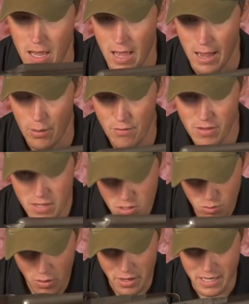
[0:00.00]
However, this
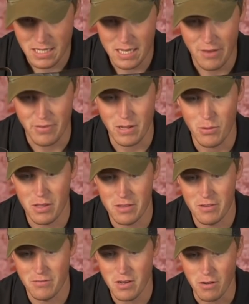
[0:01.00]
one is definitely worthy
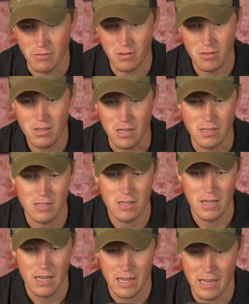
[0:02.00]
of note. This
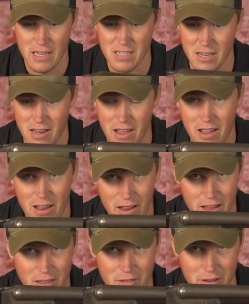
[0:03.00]
is an
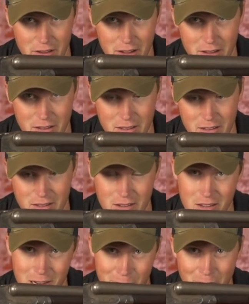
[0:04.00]
Ithaca.
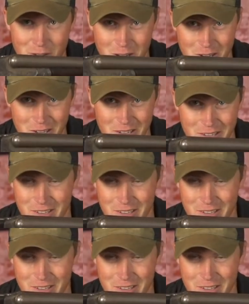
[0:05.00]
Come have a look.